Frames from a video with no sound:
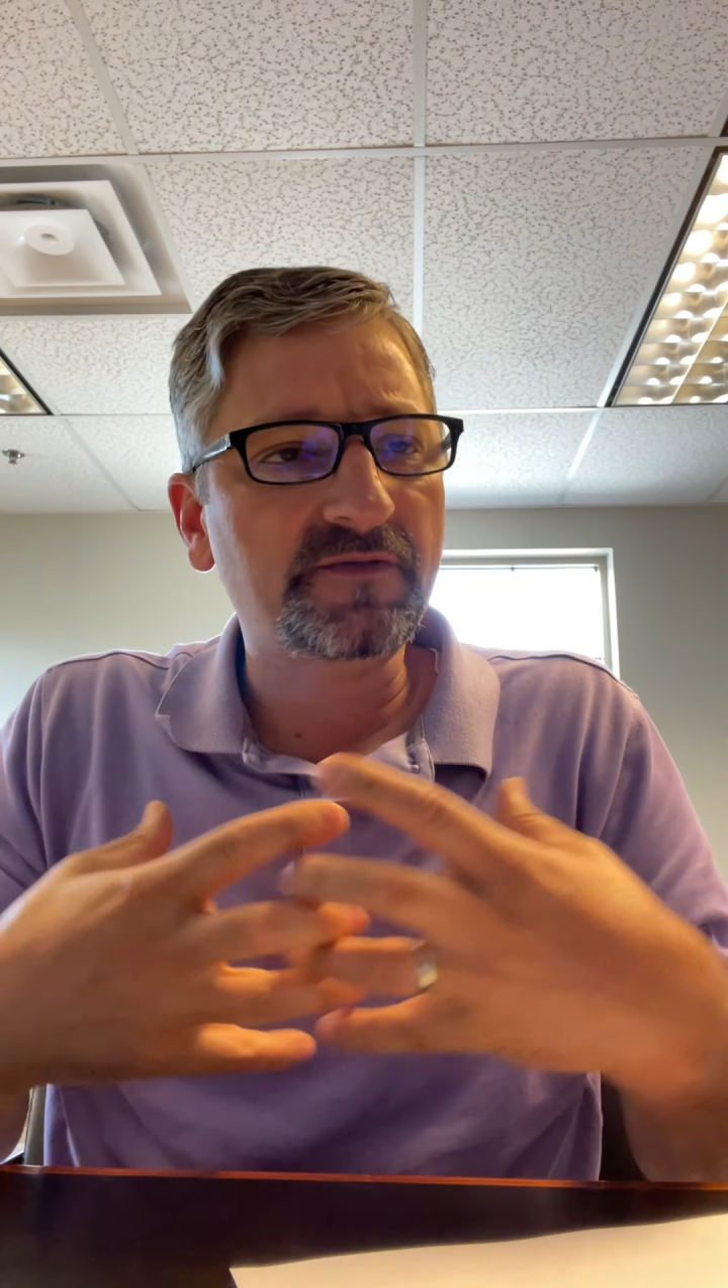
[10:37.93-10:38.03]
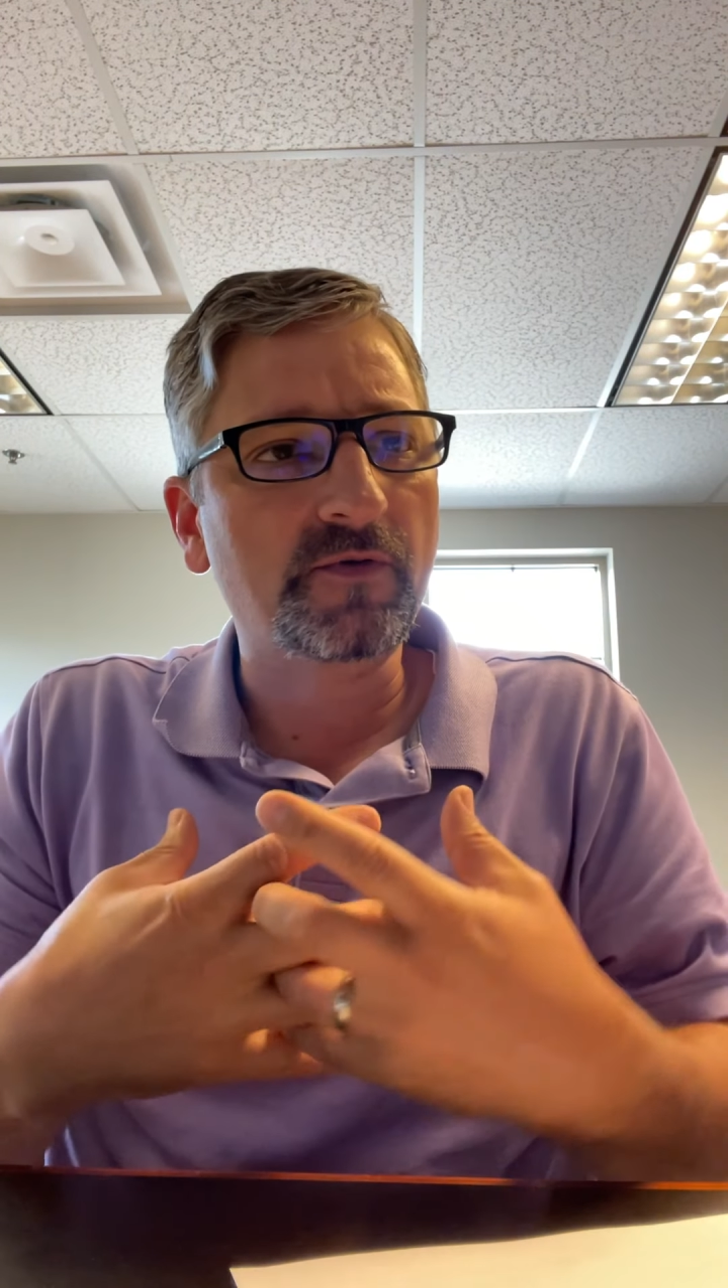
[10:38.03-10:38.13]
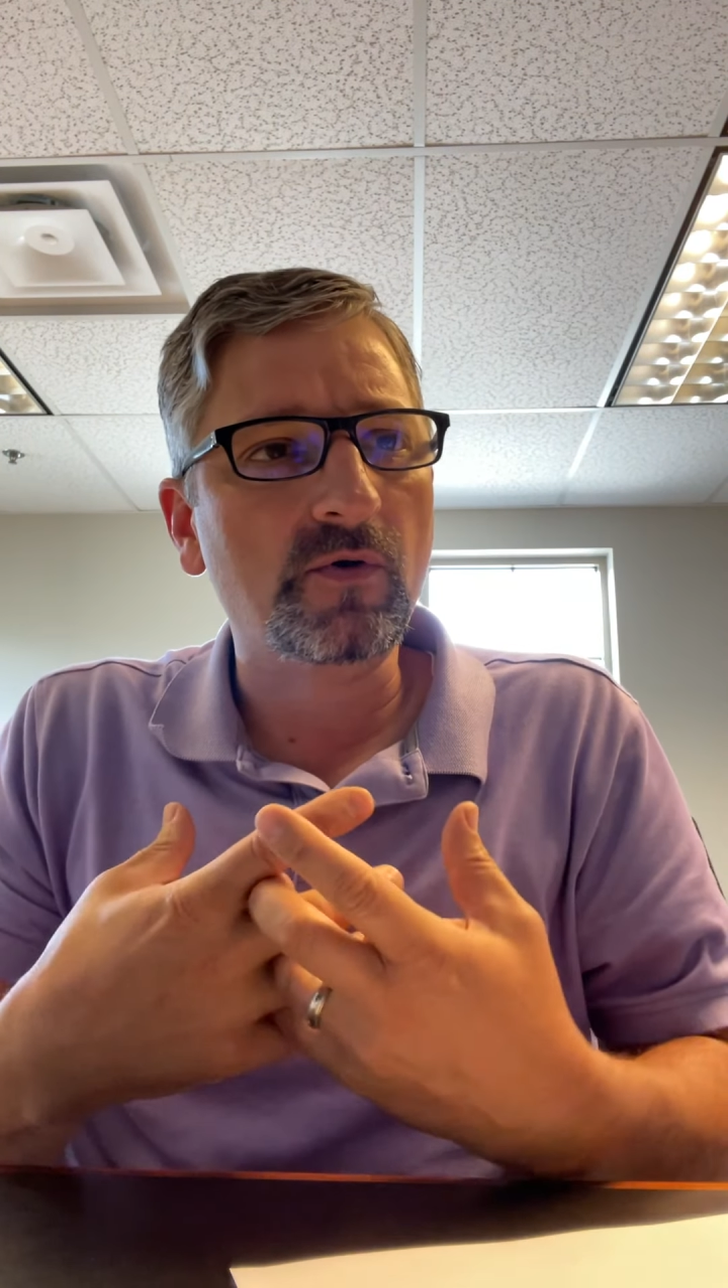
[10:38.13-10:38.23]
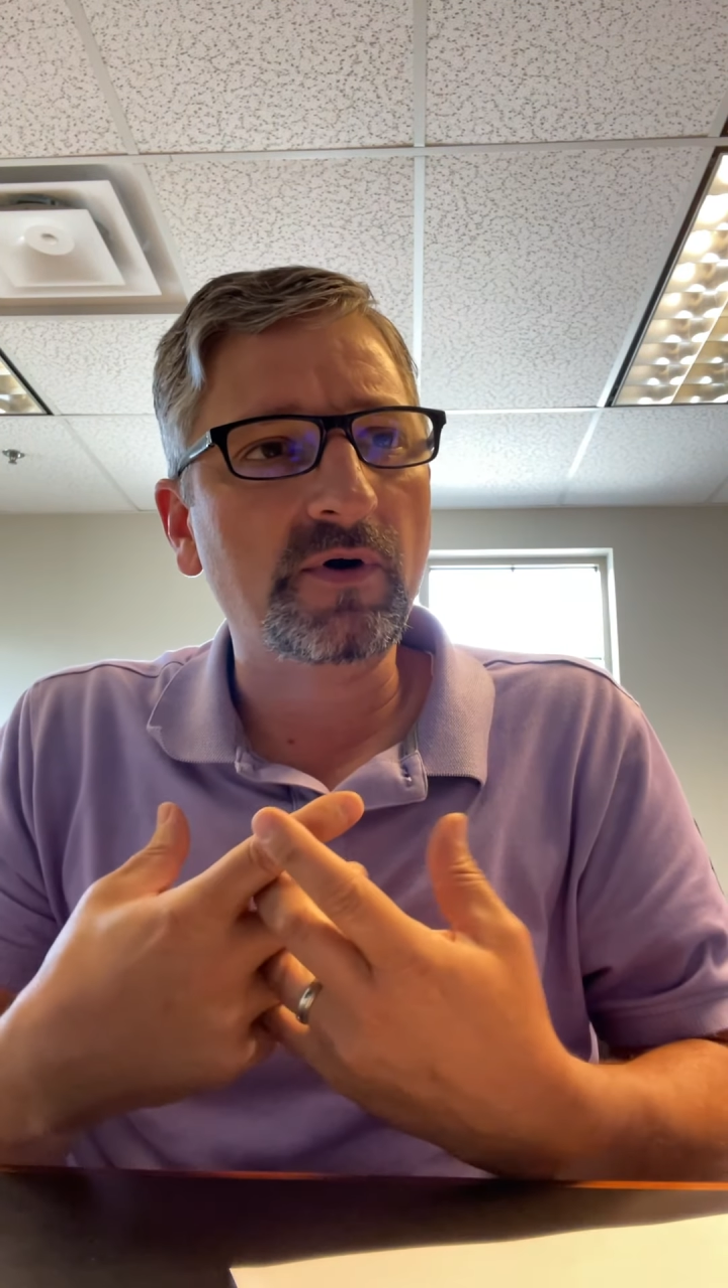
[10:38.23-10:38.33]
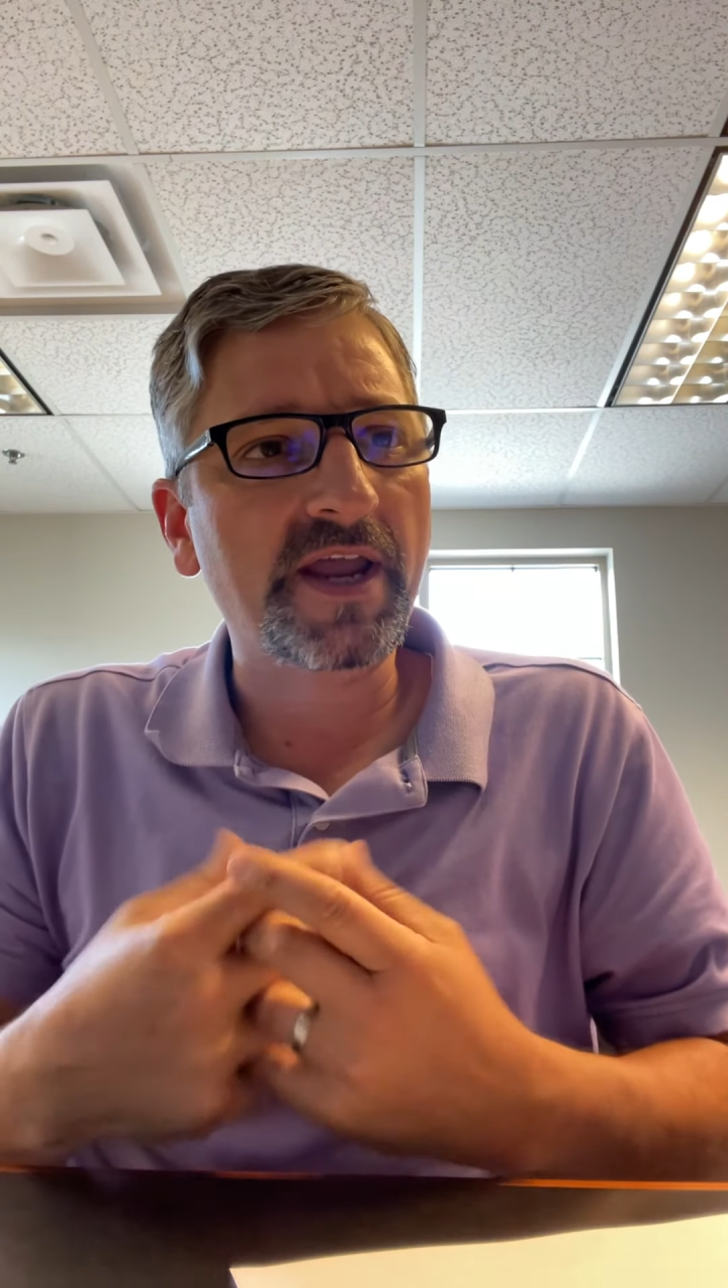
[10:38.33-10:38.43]

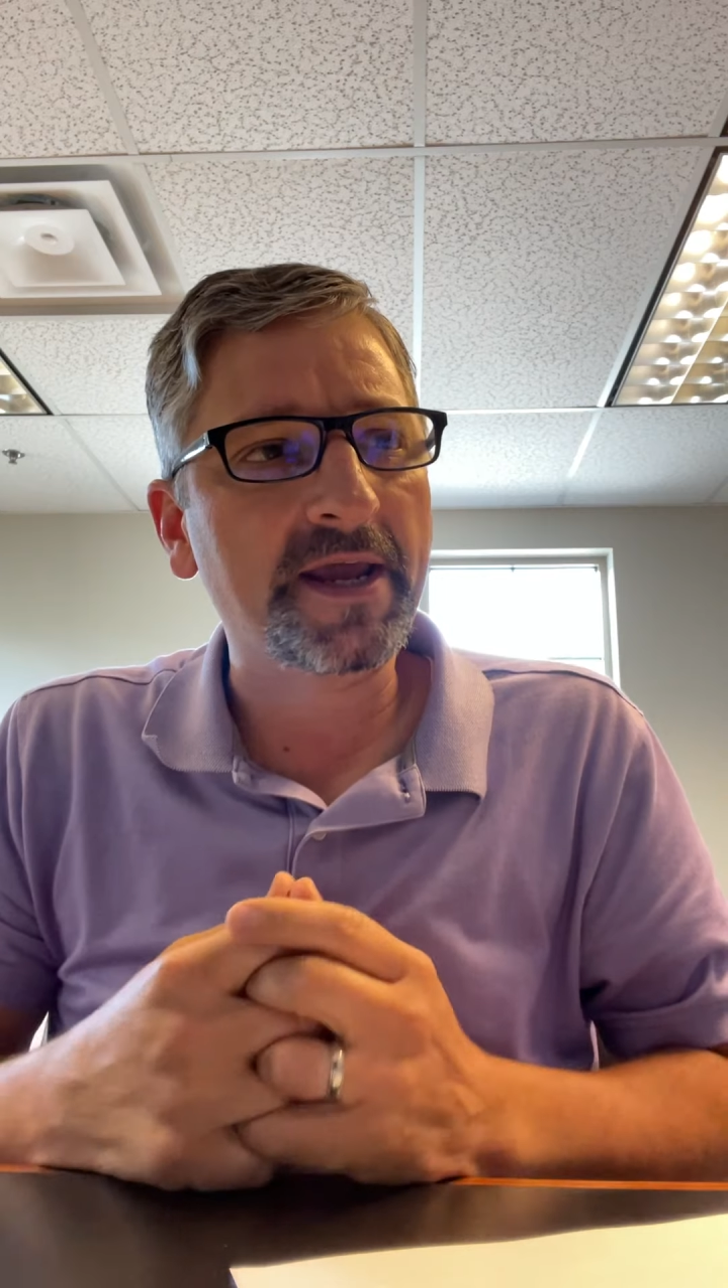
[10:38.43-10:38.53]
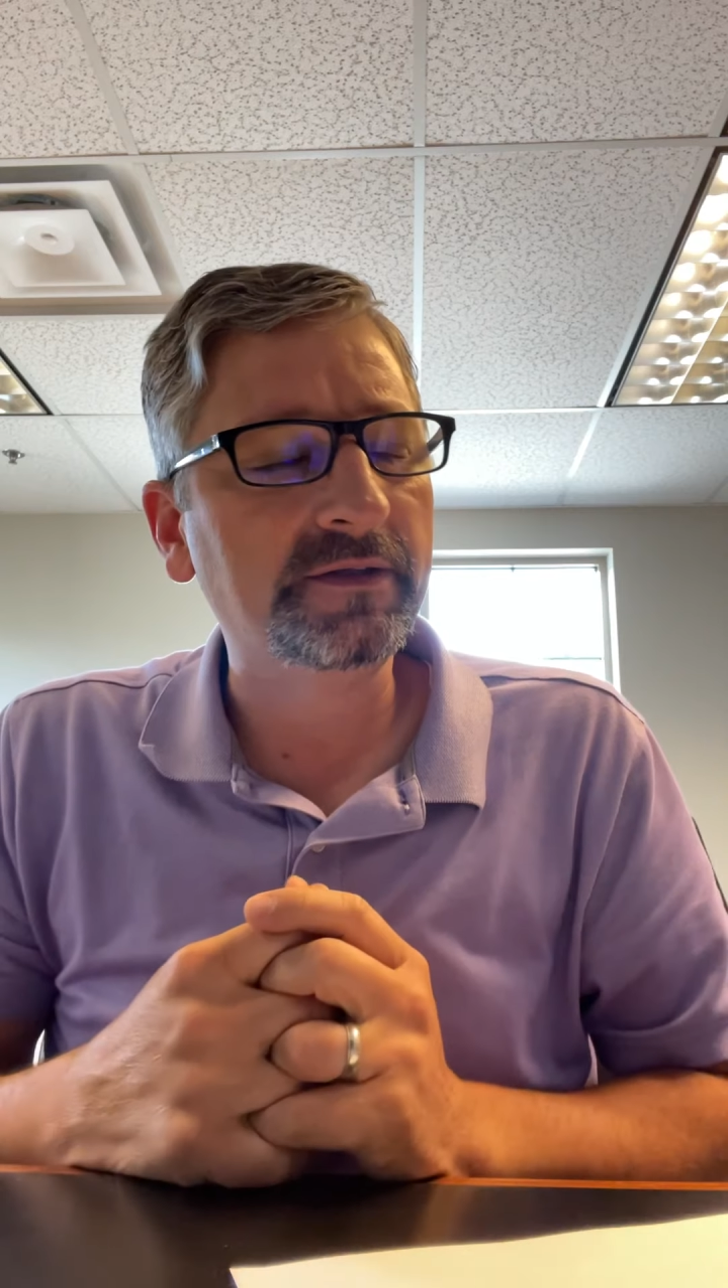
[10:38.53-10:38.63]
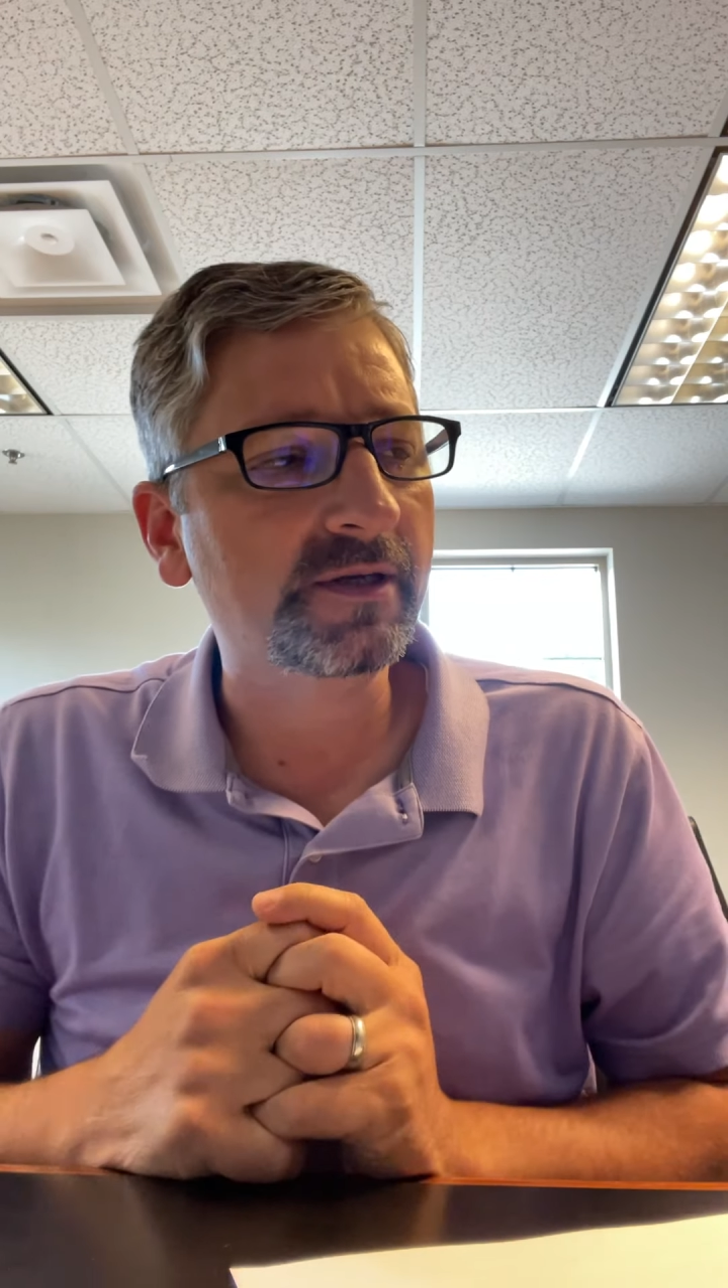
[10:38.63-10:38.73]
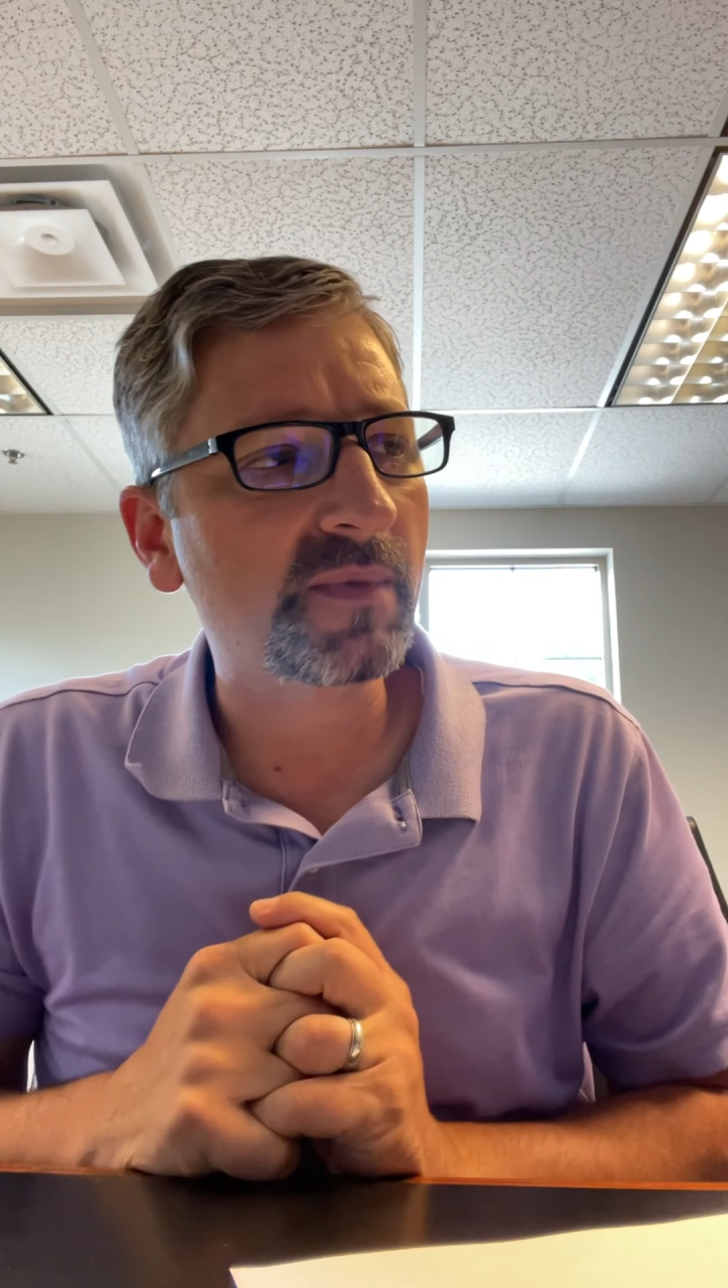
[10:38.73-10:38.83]
full handling